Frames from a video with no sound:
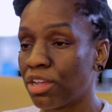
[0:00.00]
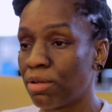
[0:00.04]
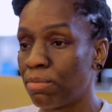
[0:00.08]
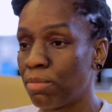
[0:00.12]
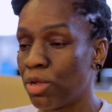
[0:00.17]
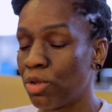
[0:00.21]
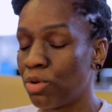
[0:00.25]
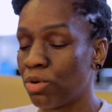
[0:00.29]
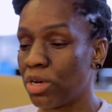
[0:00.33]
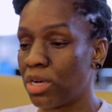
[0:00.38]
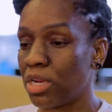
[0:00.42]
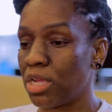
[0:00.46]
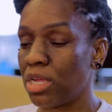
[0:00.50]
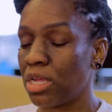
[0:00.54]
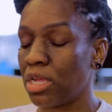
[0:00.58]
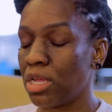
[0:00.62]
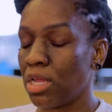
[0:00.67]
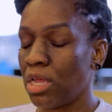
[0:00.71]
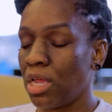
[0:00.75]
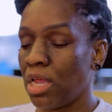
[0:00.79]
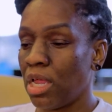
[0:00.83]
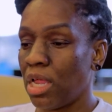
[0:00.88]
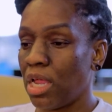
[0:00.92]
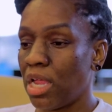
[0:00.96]
community
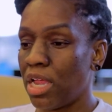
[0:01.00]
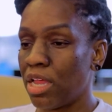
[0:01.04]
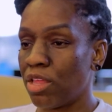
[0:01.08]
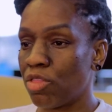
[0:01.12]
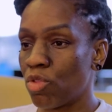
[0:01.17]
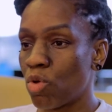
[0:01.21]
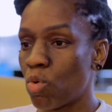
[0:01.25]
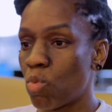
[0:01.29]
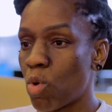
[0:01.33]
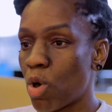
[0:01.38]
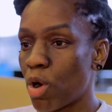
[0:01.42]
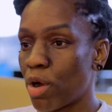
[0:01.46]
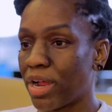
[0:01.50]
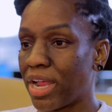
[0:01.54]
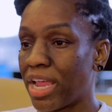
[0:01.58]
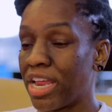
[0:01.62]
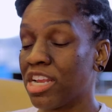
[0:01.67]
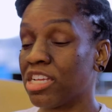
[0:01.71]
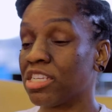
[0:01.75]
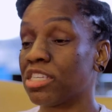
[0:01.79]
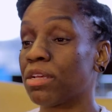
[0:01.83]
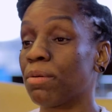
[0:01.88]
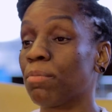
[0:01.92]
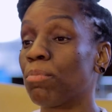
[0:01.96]
in the work,
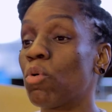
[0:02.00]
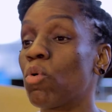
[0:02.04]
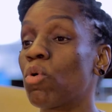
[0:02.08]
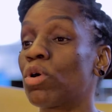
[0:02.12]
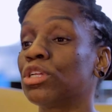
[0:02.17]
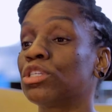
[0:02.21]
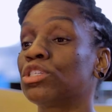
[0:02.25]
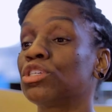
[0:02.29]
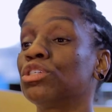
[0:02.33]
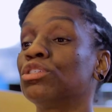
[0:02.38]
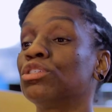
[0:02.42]
and it's important